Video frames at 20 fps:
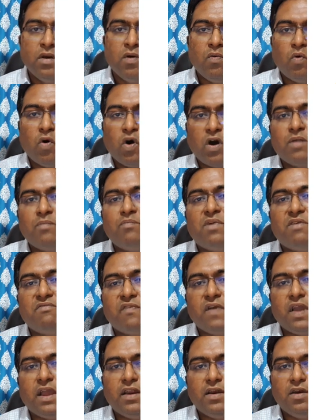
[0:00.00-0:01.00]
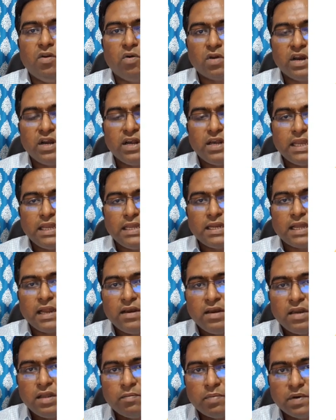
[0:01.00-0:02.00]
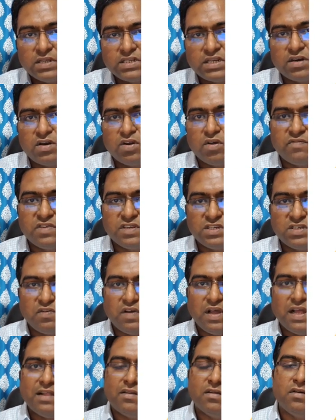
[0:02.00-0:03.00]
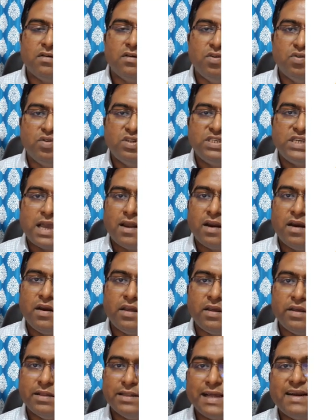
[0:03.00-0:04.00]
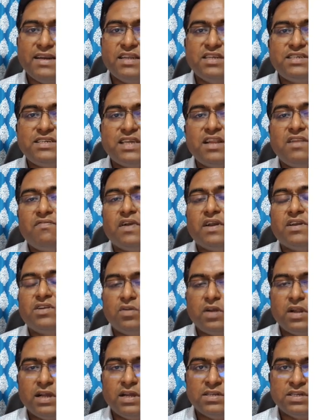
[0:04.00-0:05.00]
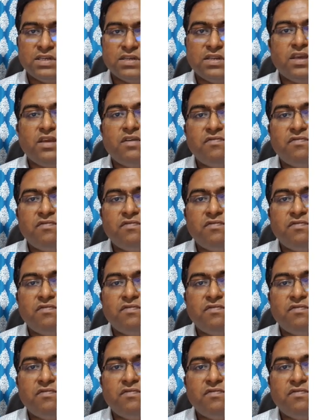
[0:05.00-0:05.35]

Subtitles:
Warren Buffett donating 90% of his wealth to charity. That is self-actualization. He